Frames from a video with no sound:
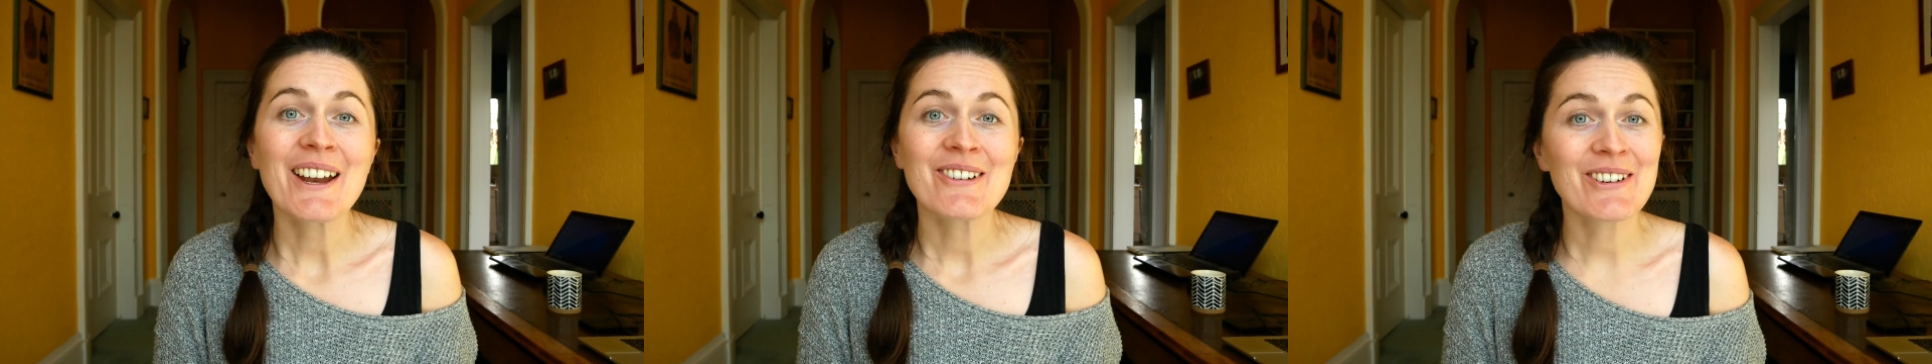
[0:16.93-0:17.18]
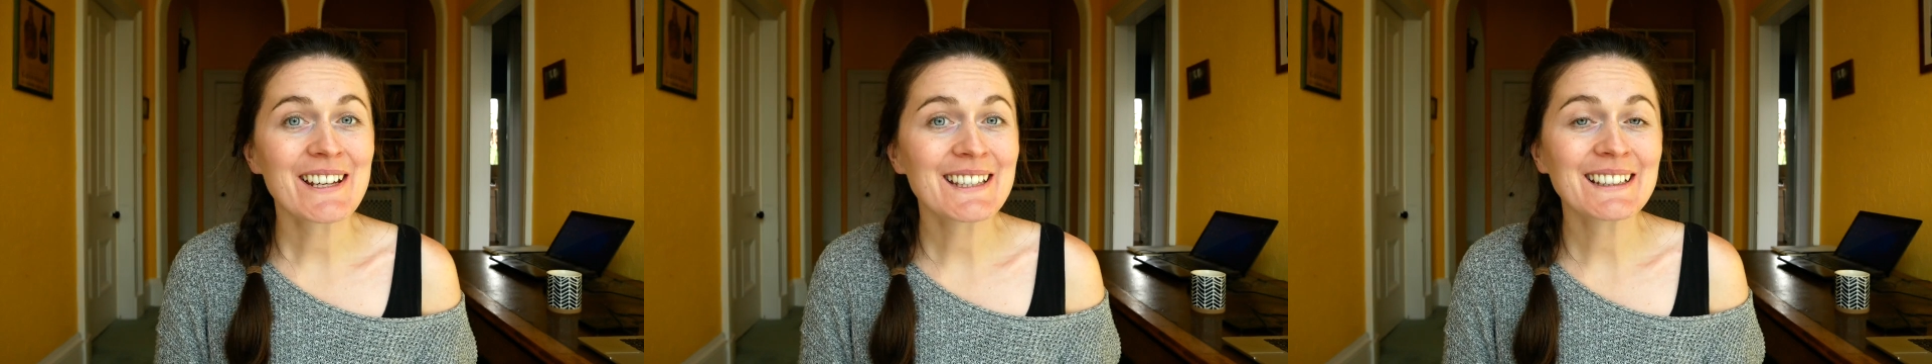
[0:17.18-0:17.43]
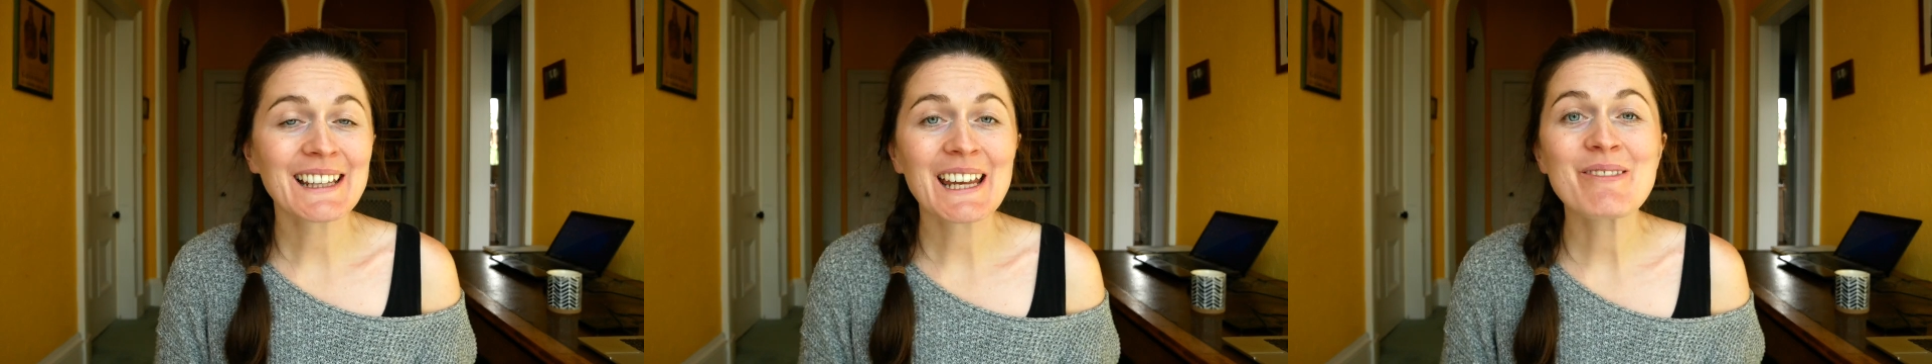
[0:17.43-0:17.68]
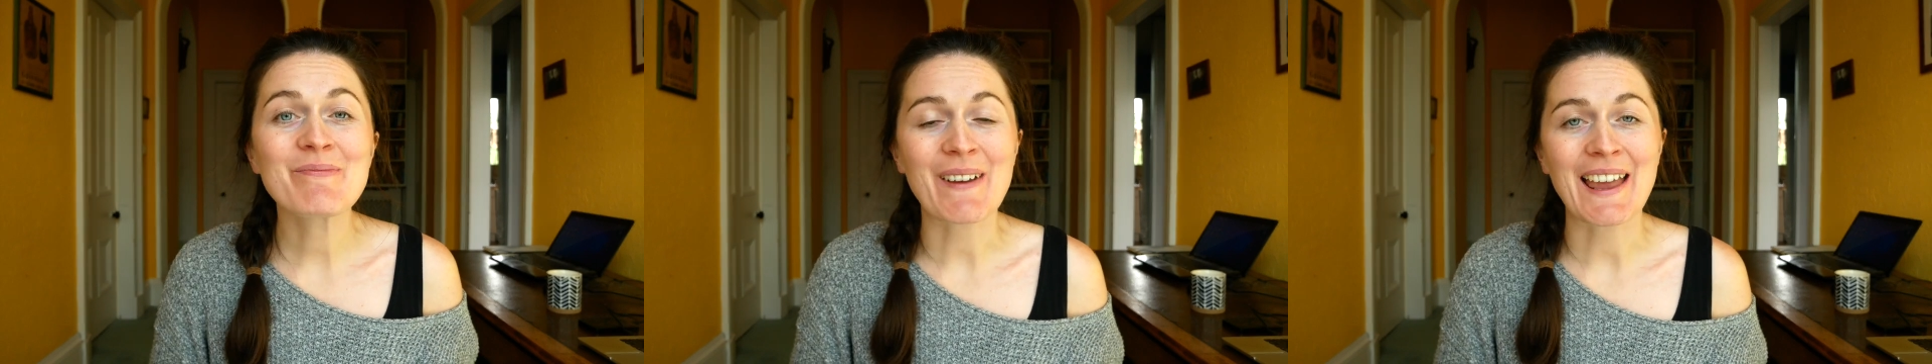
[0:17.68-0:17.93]

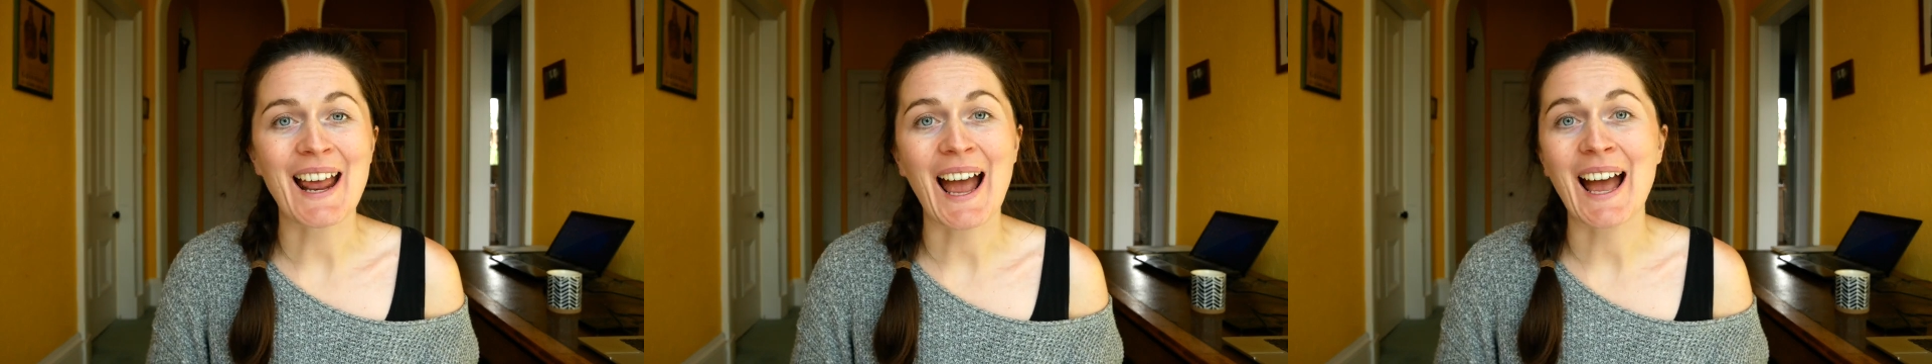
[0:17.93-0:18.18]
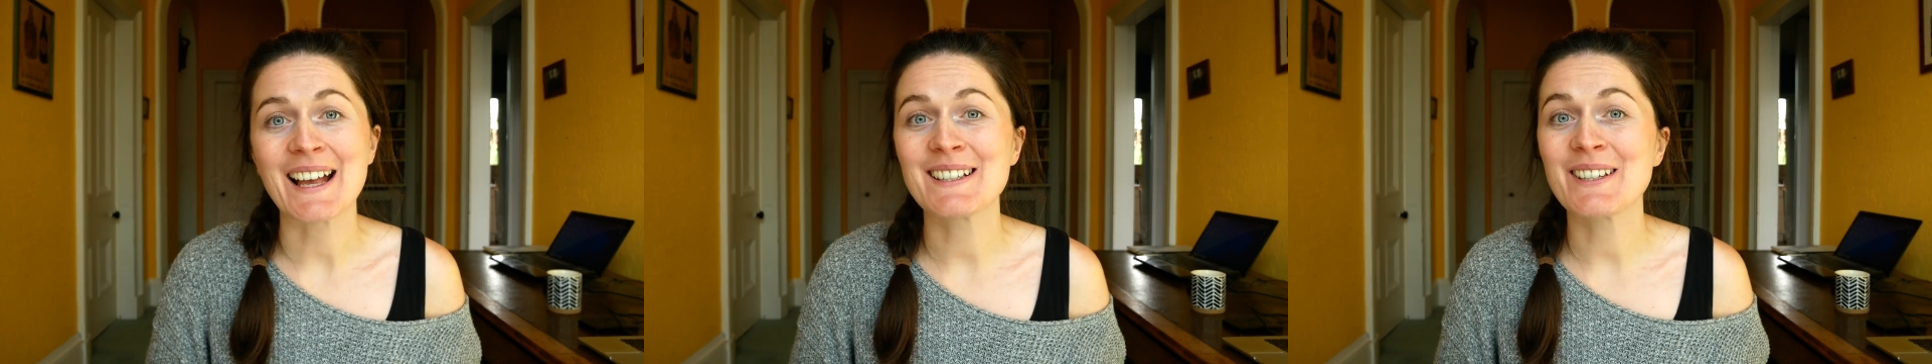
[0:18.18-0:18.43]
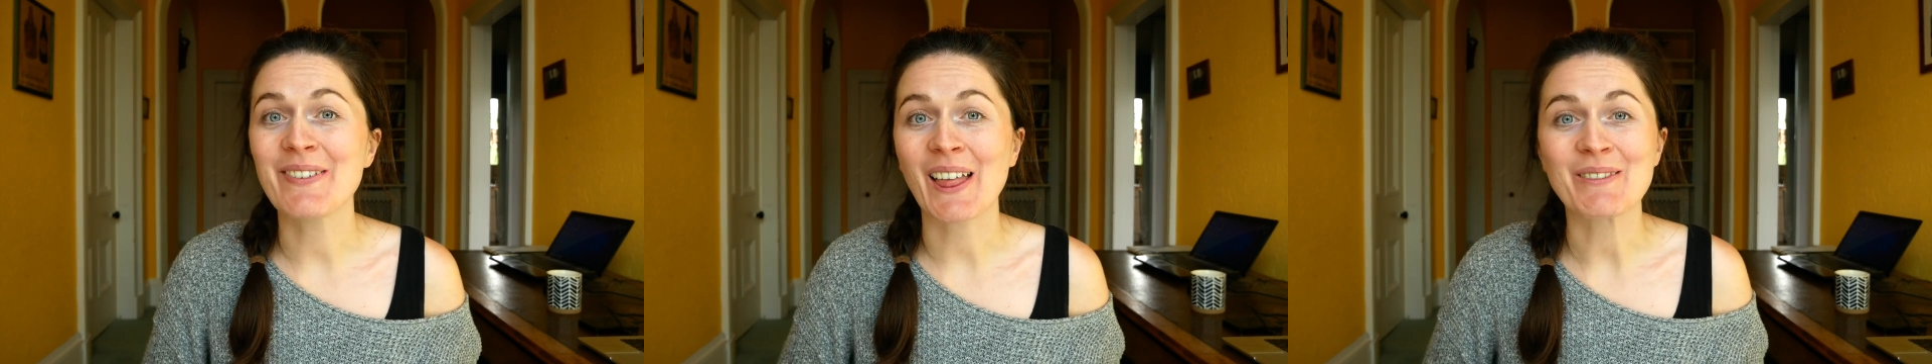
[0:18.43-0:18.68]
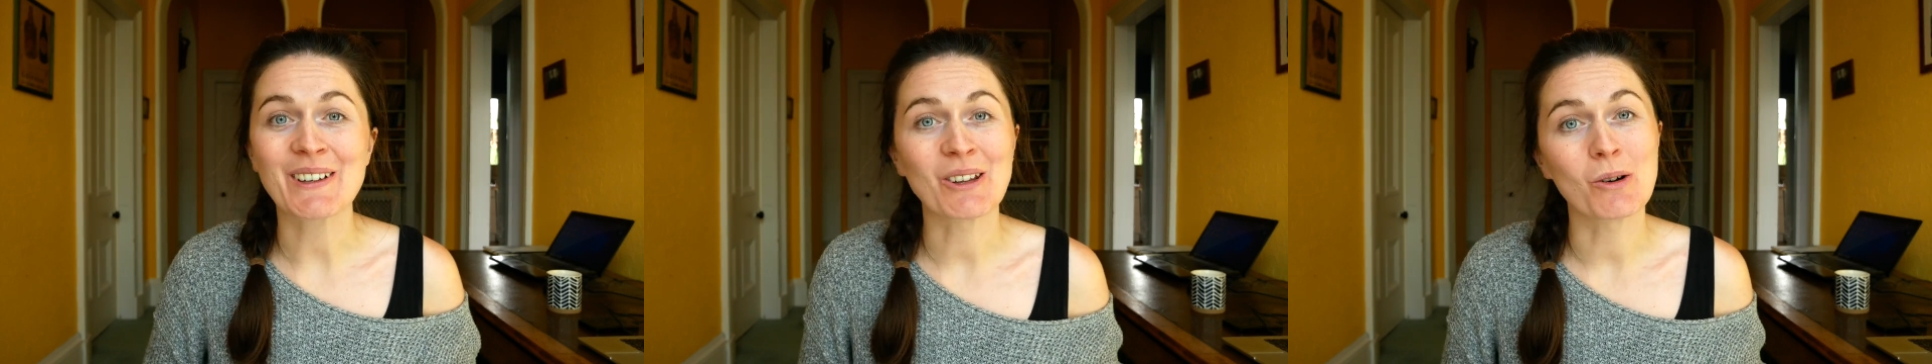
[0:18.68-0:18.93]
Recently, Ben has
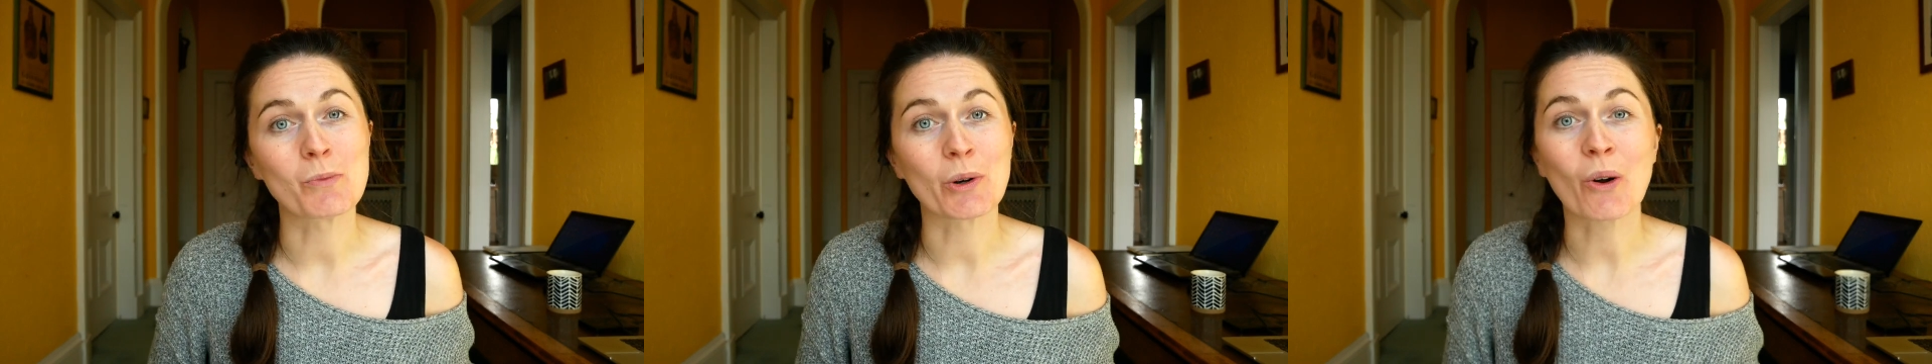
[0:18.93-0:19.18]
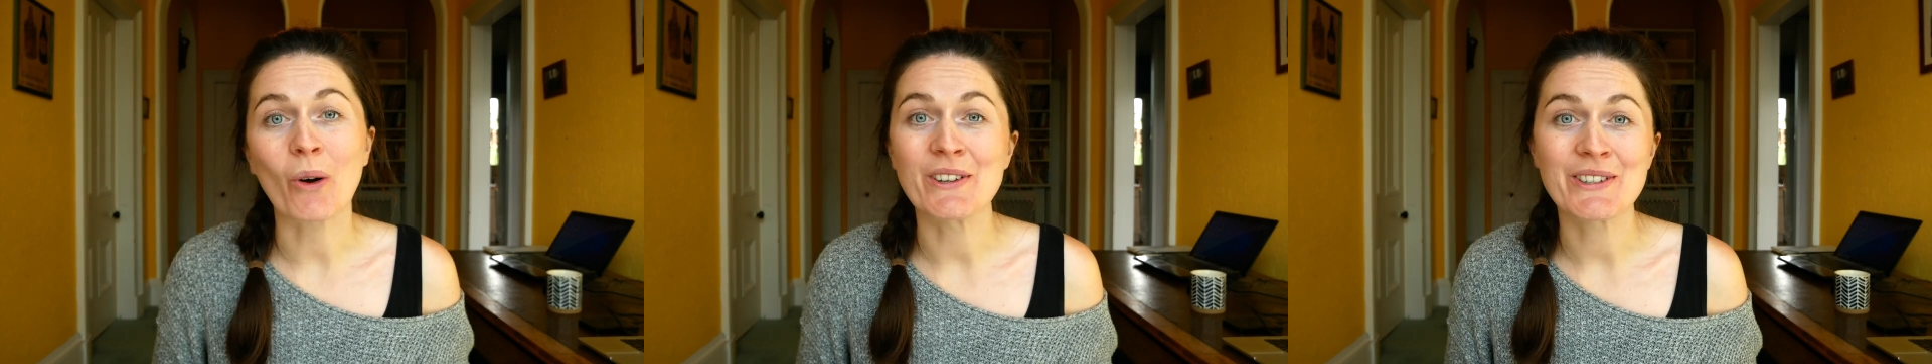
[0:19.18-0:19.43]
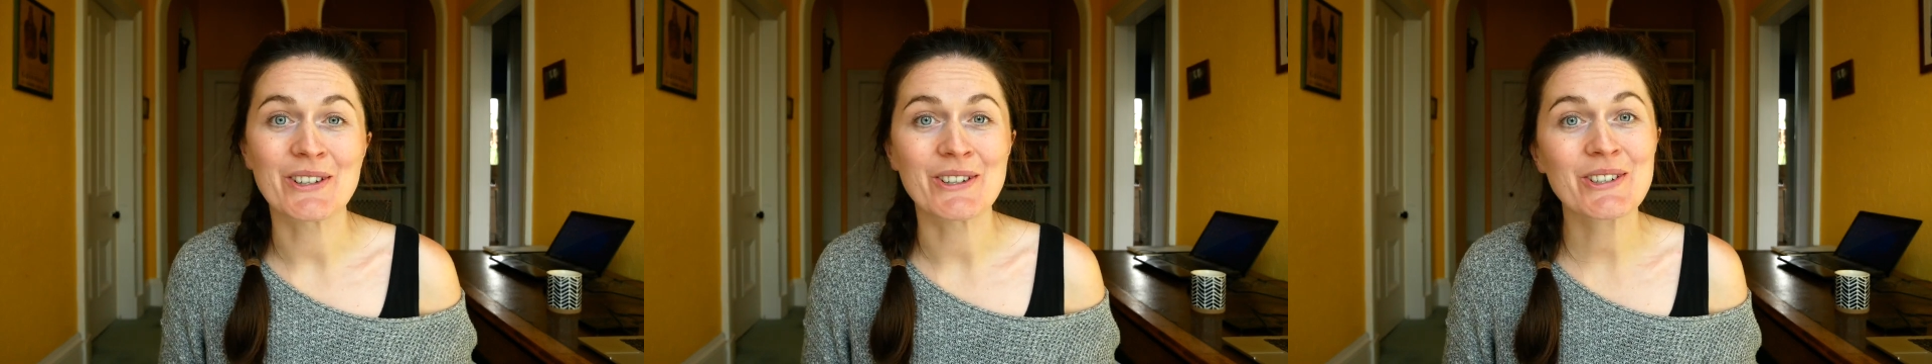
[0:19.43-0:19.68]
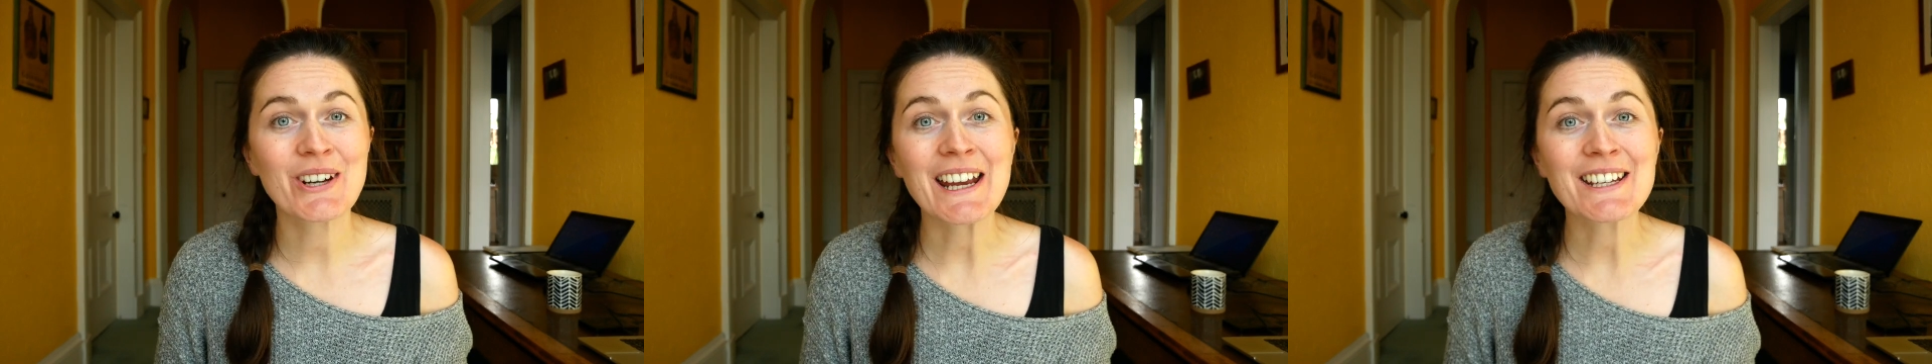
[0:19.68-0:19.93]
developed a lot more
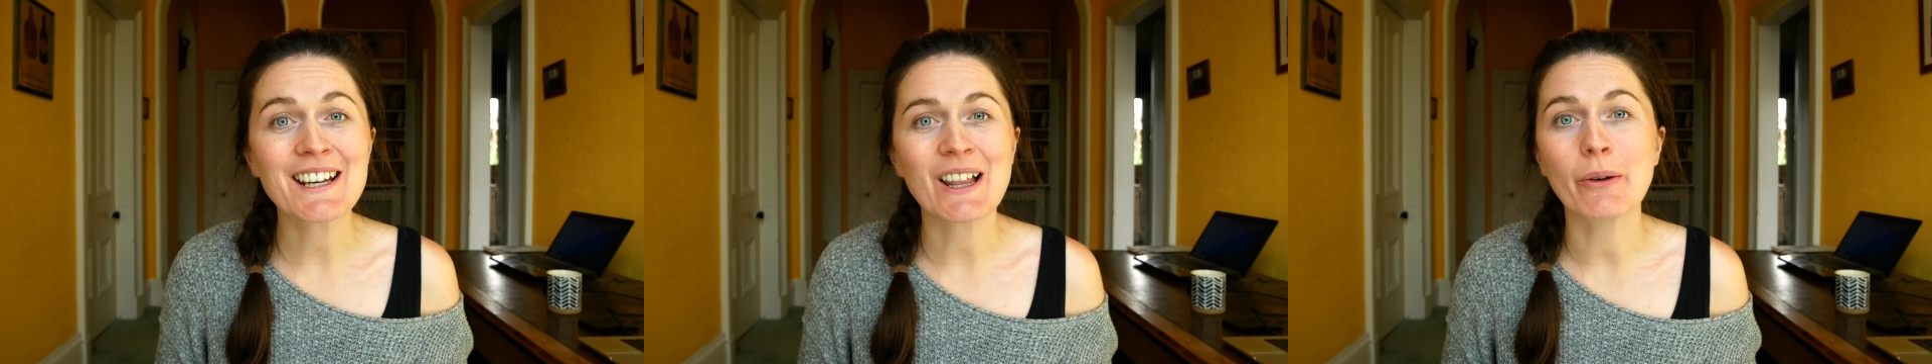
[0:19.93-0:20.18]
concentration,